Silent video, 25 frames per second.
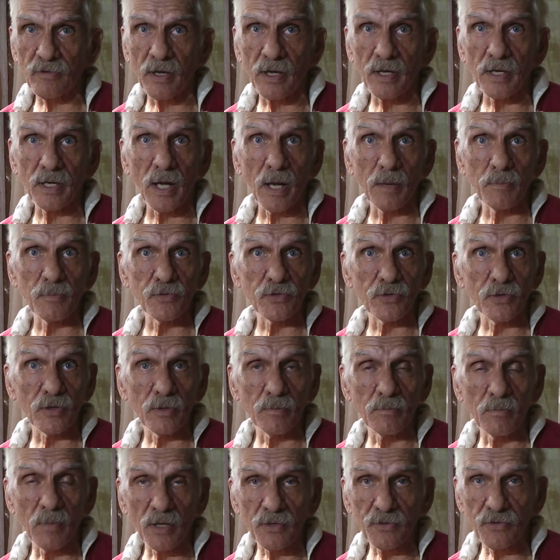and I'm sure
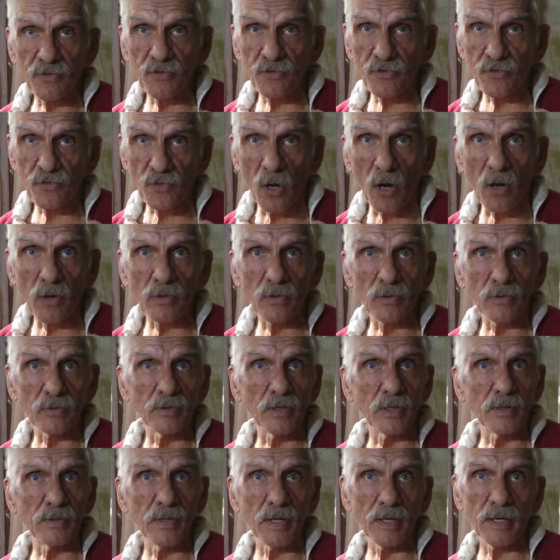much stronger
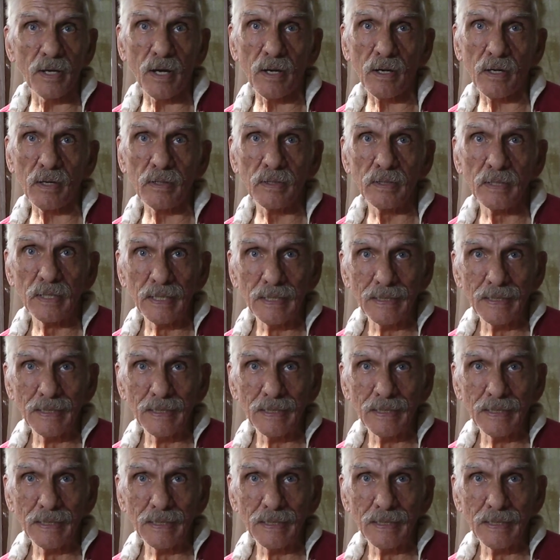than they are